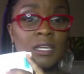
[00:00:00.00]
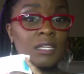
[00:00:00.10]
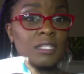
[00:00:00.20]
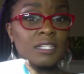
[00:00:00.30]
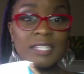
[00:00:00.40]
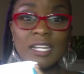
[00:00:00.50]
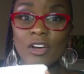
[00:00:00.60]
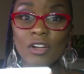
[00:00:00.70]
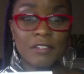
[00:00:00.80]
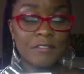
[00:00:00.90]
looked at
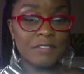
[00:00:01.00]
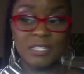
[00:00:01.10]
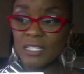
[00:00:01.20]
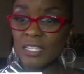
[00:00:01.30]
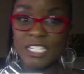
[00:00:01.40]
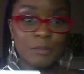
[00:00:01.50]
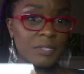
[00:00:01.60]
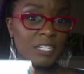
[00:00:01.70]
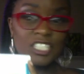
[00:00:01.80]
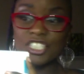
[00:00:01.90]
all of the
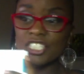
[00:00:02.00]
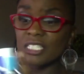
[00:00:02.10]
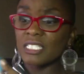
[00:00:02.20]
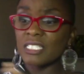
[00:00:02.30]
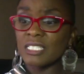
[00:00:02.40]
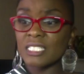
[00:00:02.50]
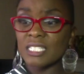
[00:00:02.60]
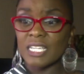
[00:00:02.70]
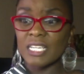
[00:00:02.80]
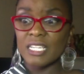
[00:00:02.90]
explanations,
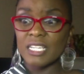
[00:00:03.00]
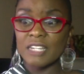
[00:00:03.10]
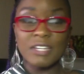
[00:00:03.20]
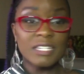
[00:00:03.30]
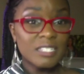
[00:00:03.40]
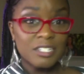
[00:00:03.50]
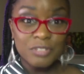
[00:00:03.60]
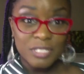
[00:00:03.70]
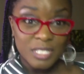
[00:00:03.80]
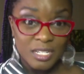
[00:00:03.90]
and if I didn't
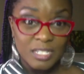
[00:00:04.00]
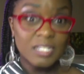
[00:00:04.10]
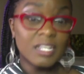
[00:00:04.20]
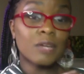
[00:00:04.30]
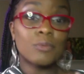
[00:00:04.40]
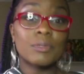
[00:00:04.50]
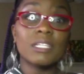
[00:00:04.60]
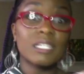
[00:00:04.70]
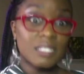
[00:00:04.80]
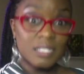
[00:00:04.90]
understand it, I went
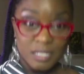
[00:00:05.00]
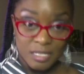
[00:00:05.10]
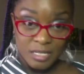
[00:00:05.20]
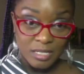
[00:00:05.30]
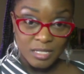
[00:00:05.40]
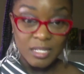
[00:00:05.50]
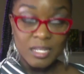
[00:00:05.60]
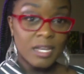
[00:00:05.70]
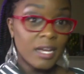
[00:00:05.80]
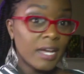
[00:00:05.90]
and did it again.
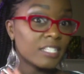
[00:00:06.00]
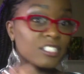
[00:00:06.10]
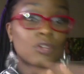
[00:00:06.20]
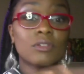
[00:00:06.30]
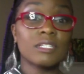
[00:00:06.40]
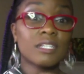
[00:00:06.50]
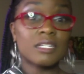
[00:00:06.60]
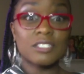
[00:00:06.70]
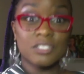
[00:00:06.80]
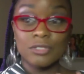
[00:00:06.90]
I totally
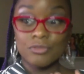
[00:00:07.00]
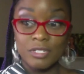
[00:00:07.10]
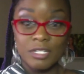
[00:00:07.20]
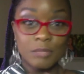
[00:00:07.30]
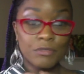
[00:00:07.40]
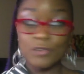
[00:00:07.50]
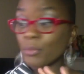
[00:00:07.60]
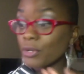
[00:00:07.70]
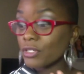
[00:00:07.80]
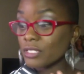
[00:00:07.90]
understood the reading before I
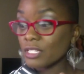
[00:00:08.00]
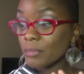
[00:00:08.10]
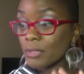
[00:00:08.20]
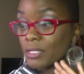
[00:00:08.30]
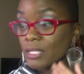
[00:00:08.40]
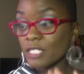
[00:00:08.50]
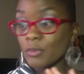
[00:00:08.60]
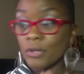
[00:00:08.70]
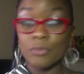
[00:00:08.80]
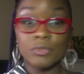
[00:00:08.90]
went on to the next
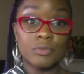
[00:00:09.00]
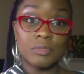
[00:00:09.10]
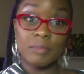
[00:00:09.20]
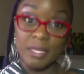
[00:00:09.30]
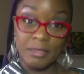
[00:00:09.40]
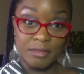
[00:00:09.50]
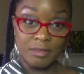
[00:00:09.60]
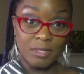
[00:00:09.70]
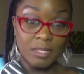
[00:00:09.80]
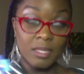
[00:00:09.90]
part, which was math.
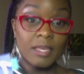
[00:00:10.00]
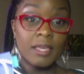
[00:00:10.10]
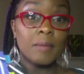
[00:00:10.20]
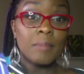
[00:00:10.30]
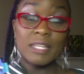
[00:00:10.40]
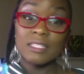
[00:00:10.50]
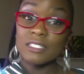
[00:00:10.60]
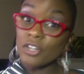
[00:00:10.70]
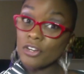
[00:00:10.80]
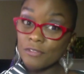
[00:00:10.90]
Math is
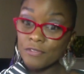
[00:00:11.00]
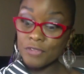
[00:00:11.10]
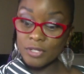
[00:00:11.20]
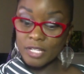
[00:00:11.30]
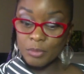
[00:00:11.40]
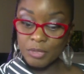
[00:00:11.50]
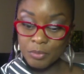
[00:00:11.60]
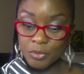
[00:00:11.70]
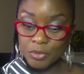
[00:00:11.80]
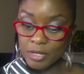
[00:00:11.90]
hard for a lot of
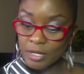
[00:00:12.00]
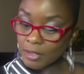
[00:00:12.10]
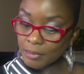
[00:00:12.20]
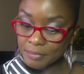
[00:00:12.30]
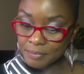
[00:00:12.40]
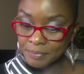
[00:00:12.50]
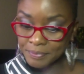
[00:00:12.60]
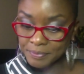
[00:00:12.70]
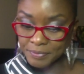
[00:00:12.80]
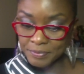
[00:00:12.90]
people. I
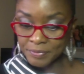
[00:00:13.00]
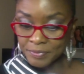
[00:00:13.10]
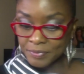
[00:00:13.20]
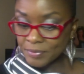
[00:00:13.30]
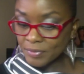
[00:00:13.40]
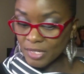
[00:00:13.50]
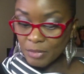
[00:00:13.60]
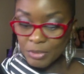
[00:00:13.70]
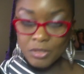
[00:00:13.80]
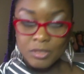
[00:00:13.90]

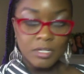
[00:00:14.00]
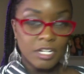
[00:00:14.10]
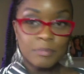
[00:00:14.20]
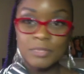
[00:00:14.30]
mean, up